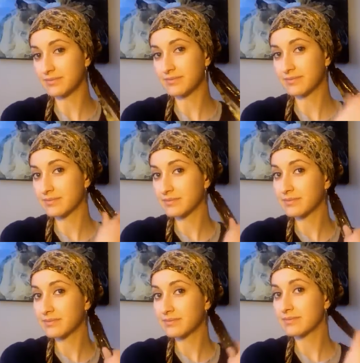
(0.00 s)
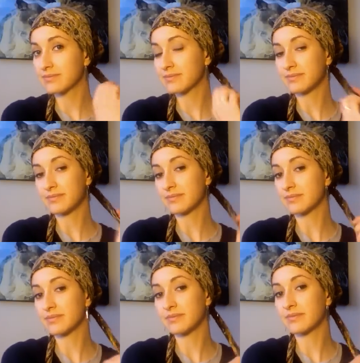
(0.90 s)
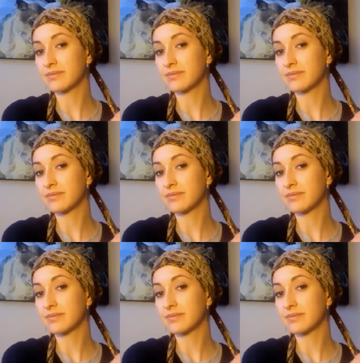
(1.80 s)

(silence)